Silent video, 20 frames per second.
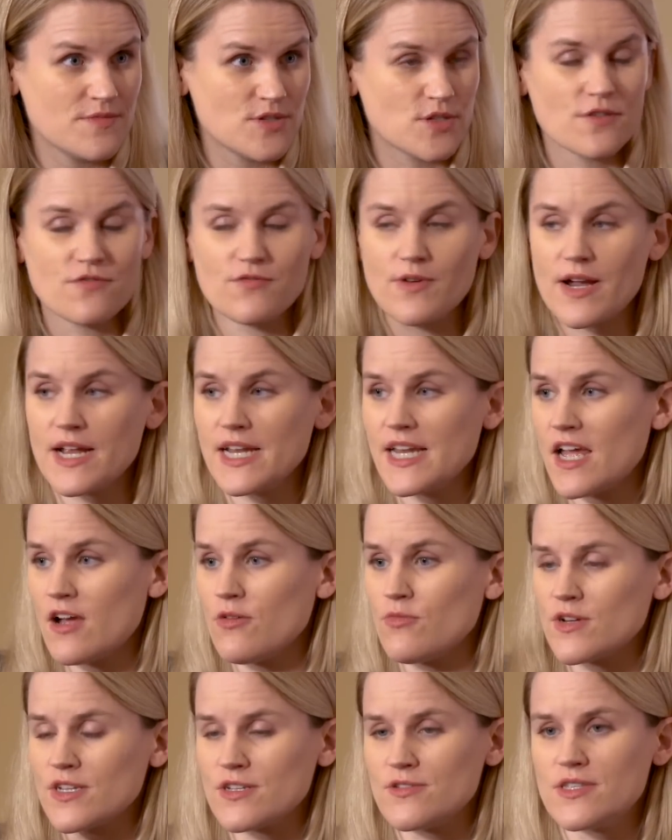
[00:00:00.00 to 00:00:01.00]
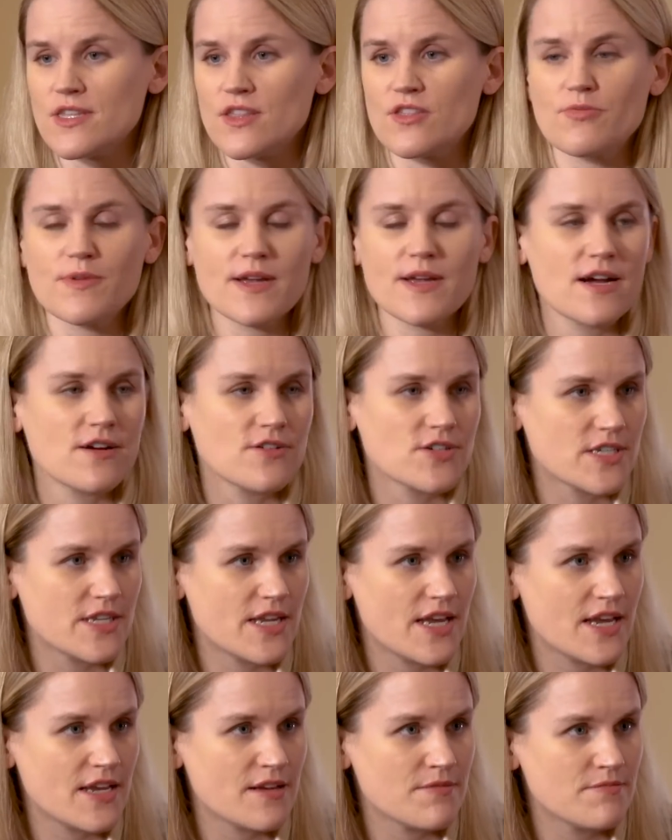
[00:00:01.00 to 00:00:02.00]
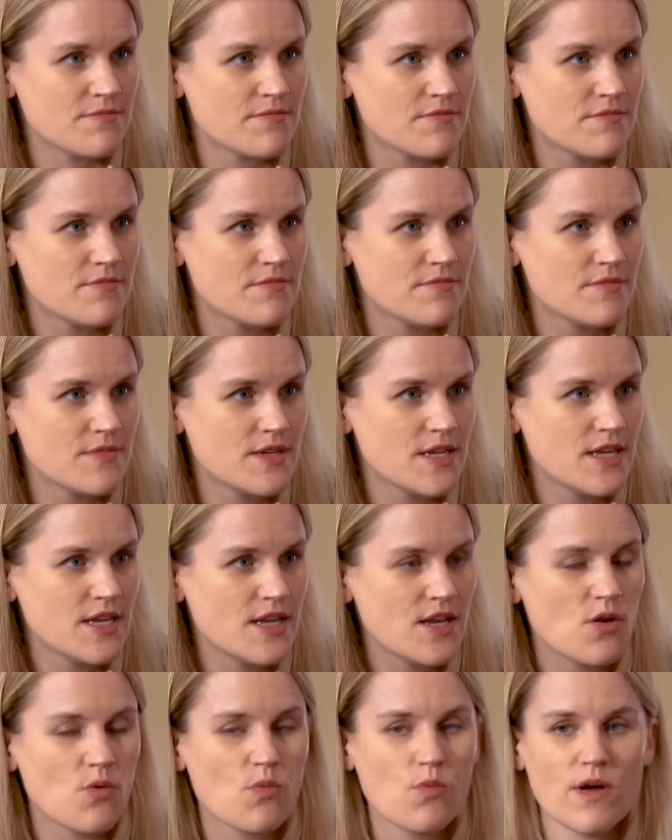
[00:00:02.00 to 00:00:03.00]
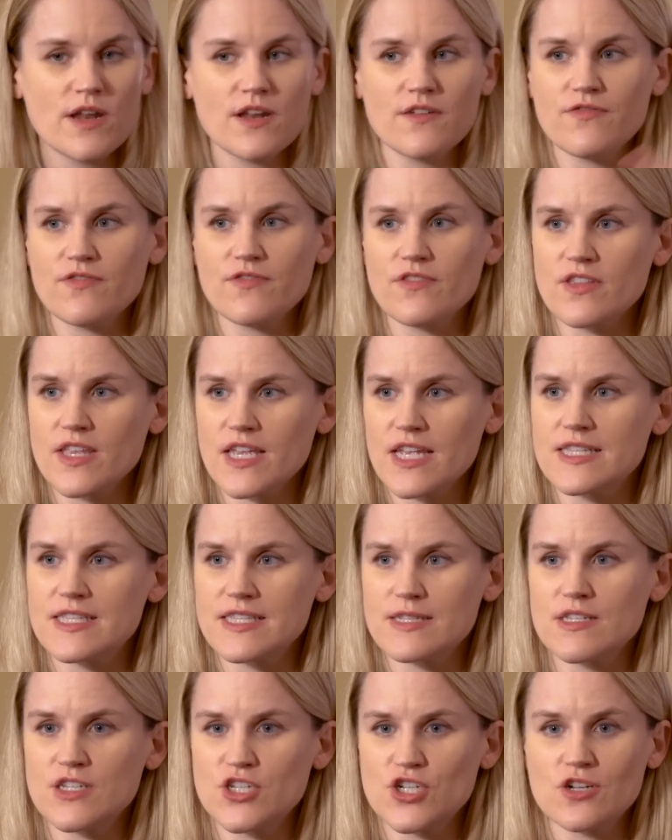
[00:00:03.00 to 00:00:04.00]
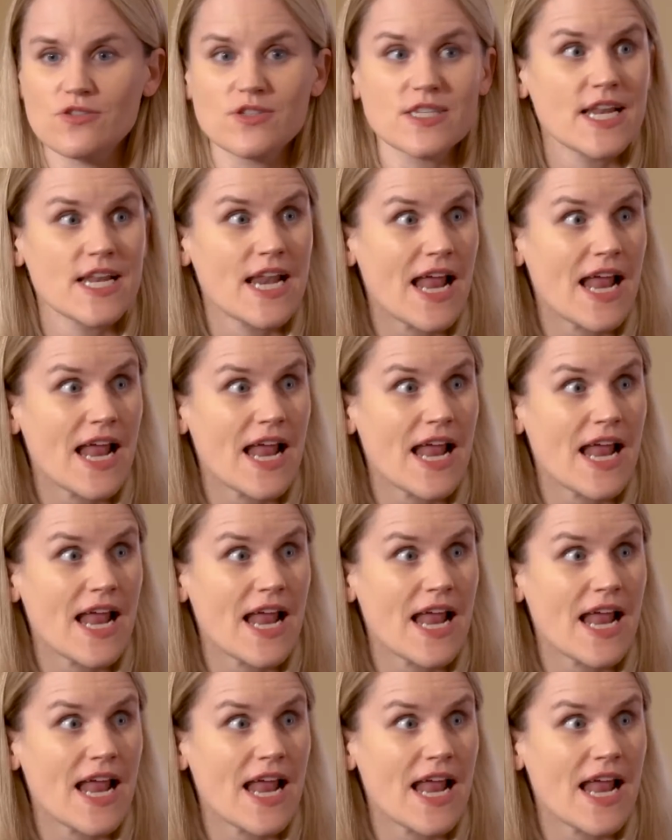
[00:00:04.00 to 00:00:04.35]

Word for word: So if right now we're using three hours a day, what if the kids chose